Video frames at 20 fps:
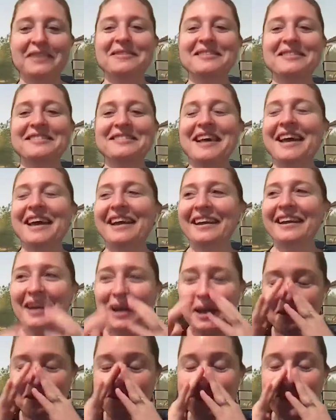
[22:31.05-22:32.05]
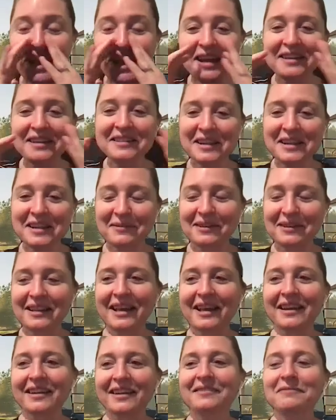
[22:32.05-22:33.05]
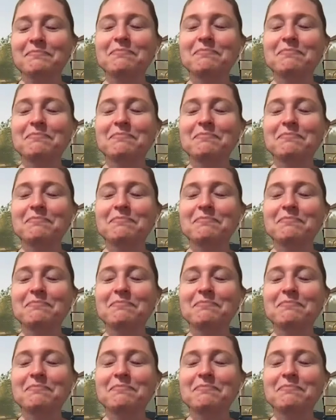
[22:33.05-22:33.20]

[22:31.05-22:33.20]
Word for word: And it was like a night. They were like